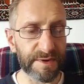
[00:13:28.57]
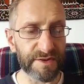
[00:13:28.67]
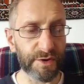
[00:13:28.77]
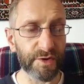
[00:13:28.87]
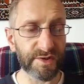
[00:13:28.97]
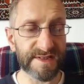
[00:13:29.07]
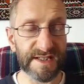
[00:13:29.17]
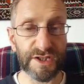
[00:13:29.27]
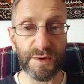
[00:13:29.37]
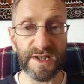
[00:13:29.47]
but the whole
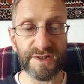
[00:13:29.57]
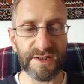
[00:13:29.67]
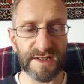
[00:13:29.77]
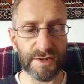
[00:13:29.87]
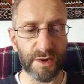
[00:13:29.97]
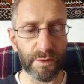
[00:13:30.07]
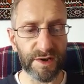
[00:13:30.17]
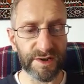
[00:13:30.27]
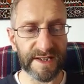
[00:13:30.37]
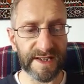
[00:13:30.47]
situation is not
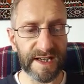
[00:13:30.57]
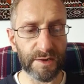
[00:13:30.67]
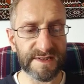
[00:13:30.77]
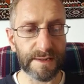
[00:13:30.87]
working out.